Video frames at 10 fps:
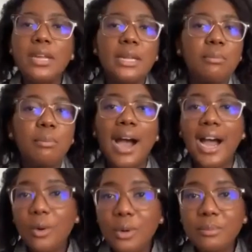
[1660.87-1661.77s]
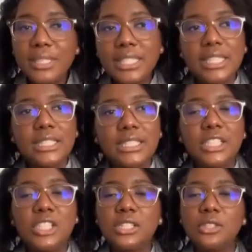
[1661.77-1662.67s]
empowerment,
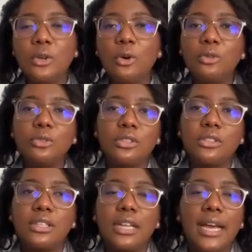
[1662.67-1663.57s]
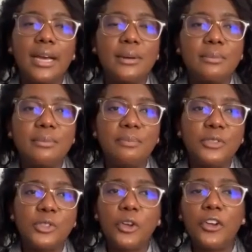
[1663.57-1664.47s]
you know,
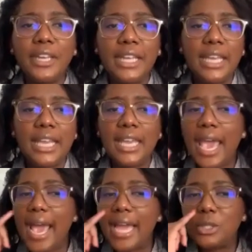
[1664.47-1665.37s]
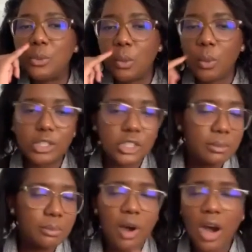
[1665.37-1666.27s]
journey, and we want to
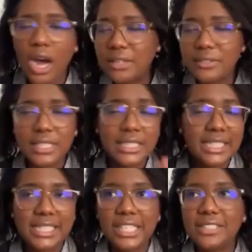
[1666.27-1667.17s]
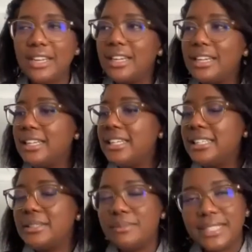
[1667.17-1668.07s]
be part of it, etc.
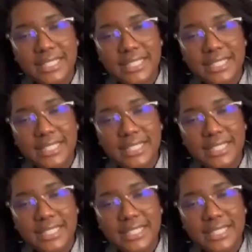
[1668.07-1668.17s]
But